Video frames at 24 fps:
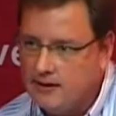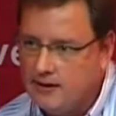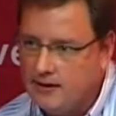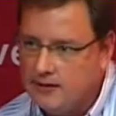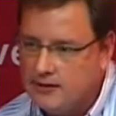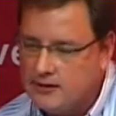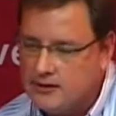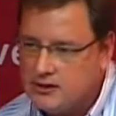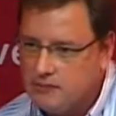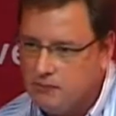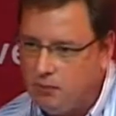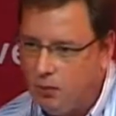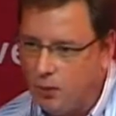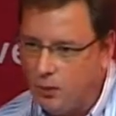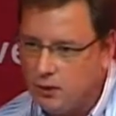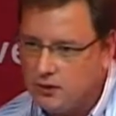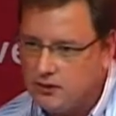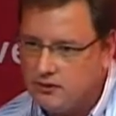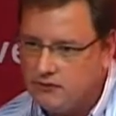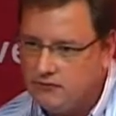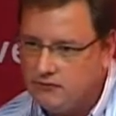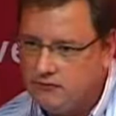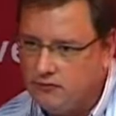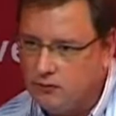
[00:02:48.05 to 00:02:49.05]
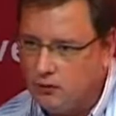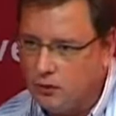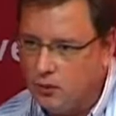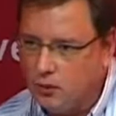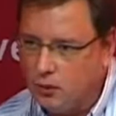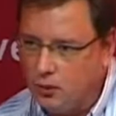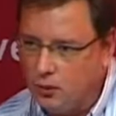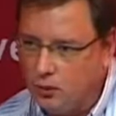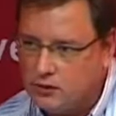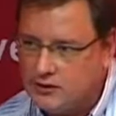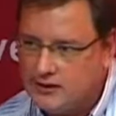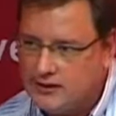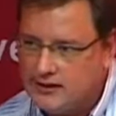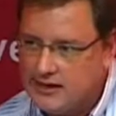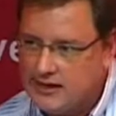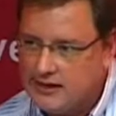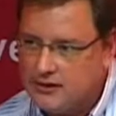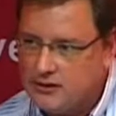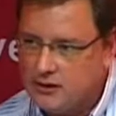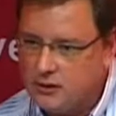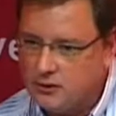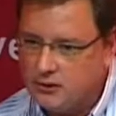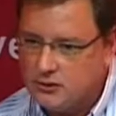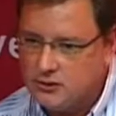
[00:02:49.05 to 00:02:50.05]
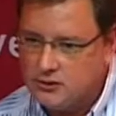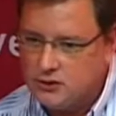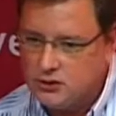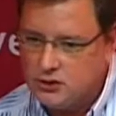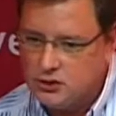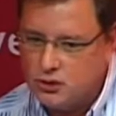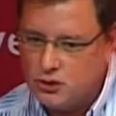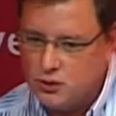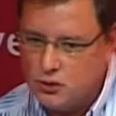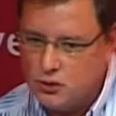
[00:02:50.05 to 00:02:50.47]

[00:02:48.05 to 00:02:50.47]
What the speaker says: think it's important for all stakeholders